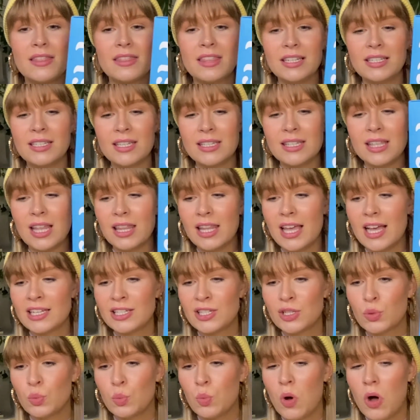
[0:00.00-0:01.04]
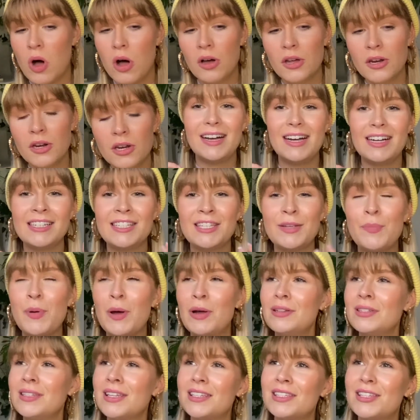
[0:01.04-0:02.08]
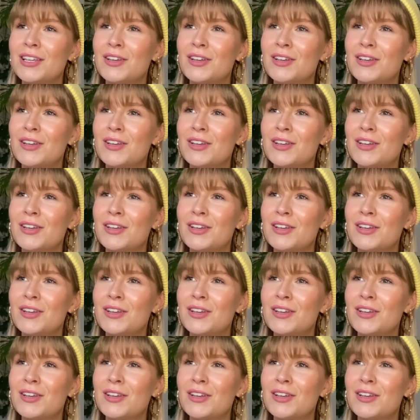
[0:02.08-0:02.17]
This is the last one. I suppose that's